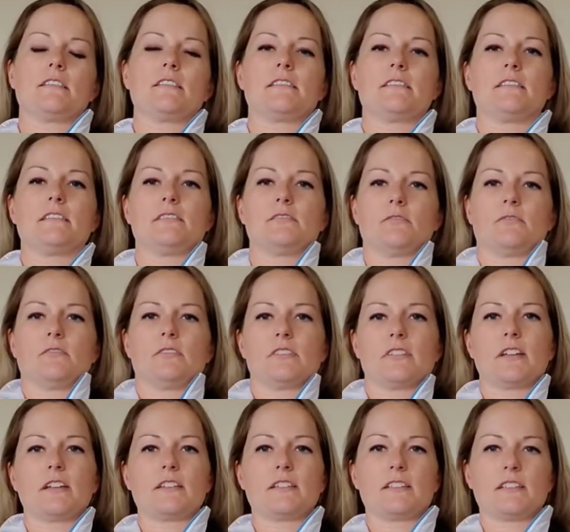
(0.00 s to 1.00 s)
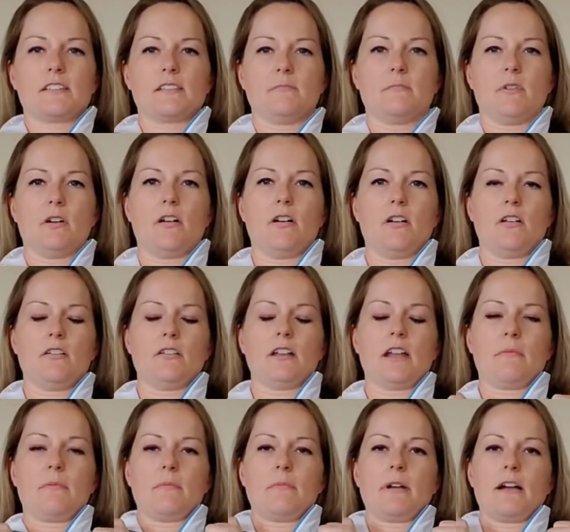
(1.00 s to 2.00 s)
this is the adult size small.
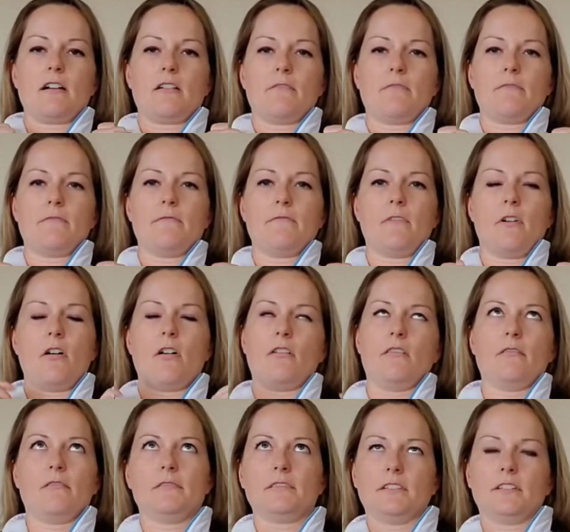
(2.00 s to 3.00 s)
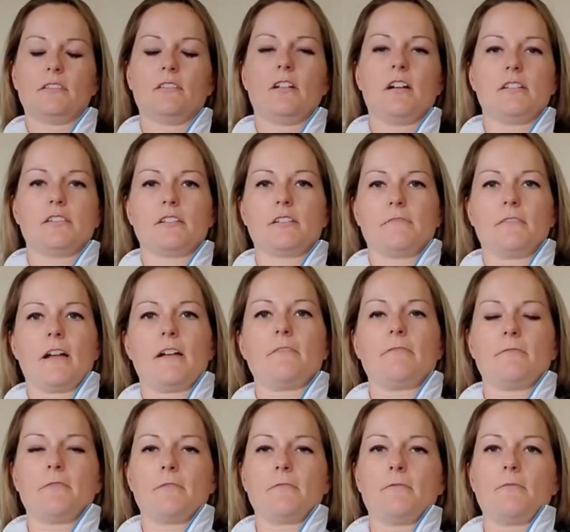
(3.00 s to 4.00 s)
And I'm about a little under
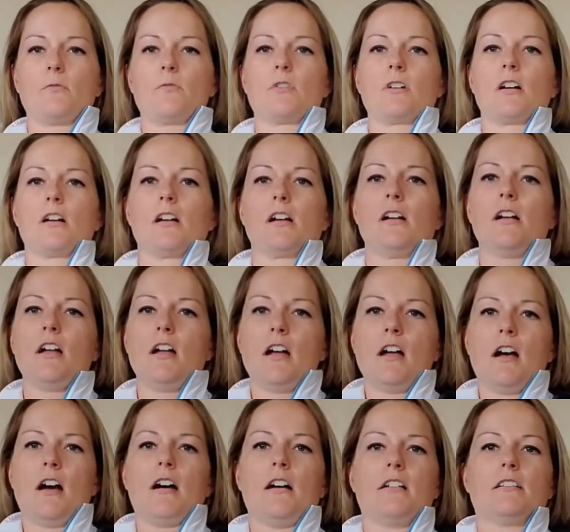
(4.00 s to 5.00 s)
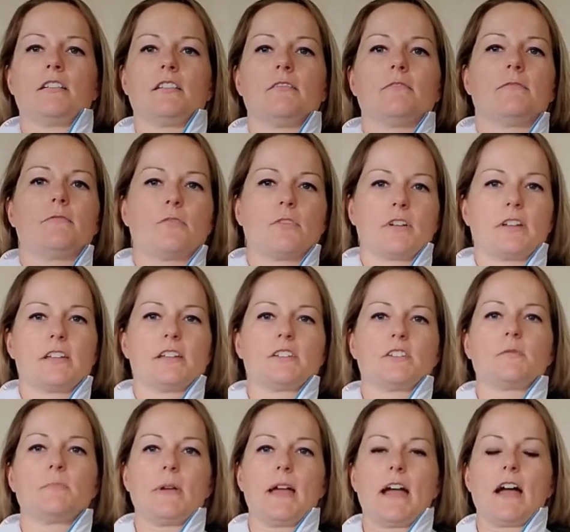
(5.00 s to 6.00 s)
5'4",
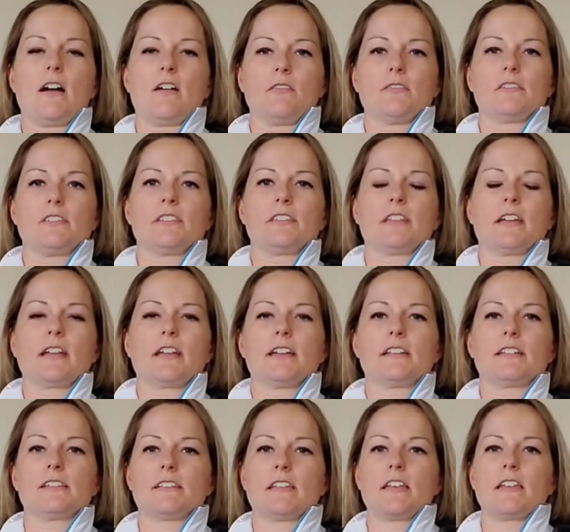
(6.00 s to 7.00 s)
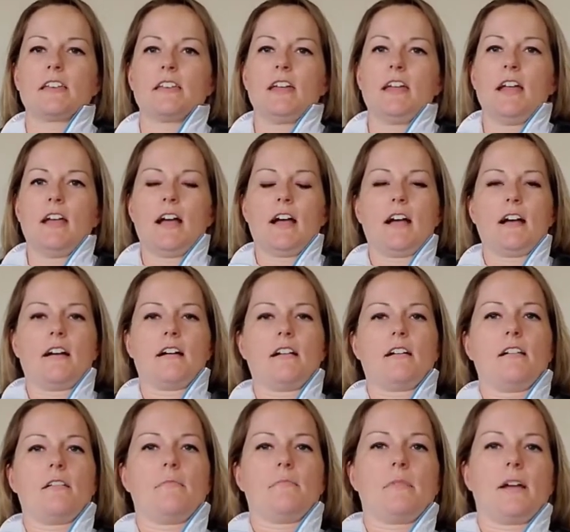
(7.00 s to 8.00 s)
140-ish pounds. And like I said,
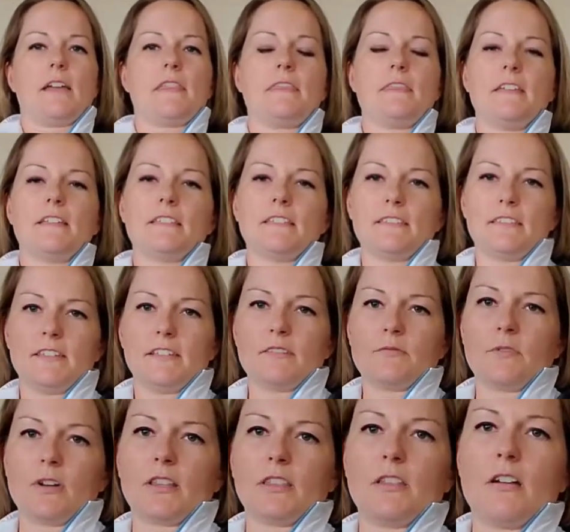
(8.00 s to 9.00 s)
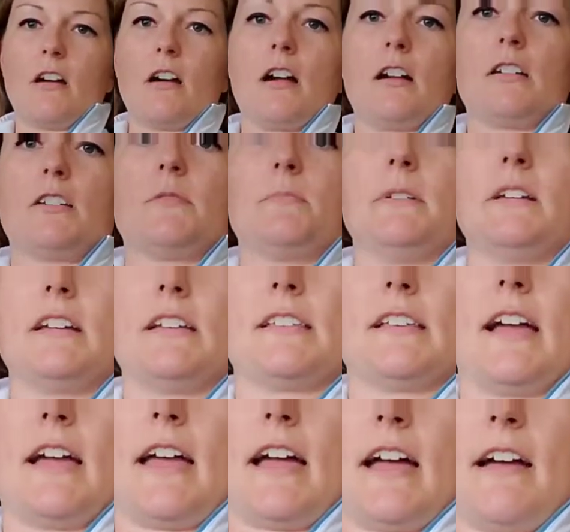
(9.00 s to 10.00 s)
I think that these run large because
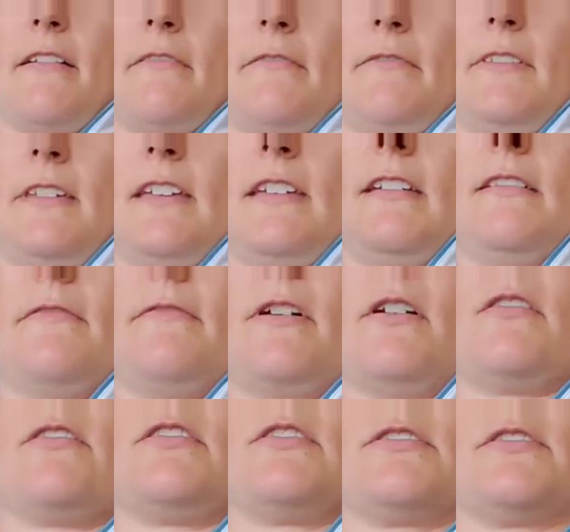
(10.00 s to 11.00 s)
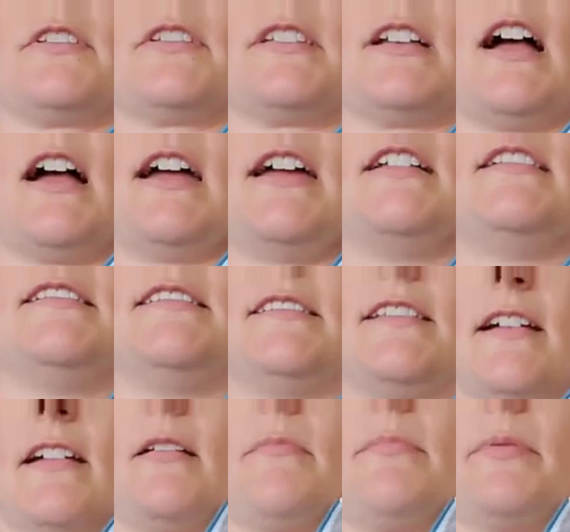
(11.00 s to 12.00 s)
I have the Velcro sides
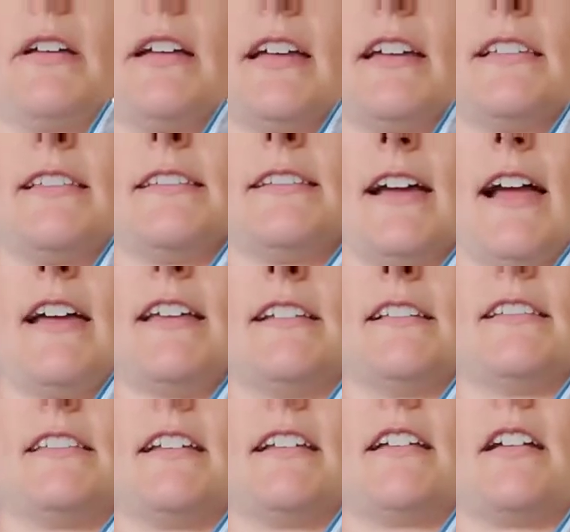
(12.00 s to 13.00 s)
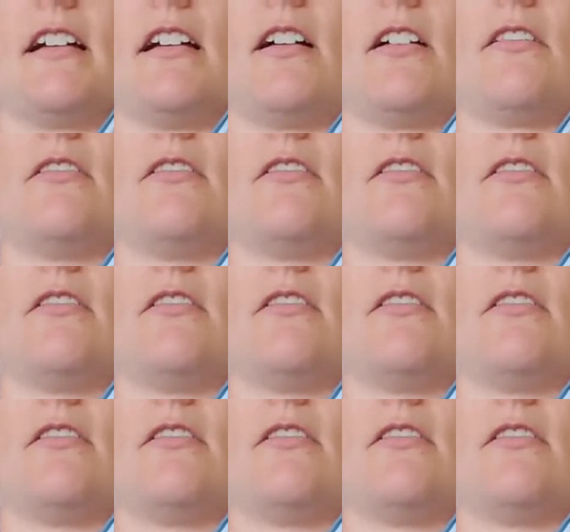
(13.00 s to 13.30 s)
done up like as tight as they can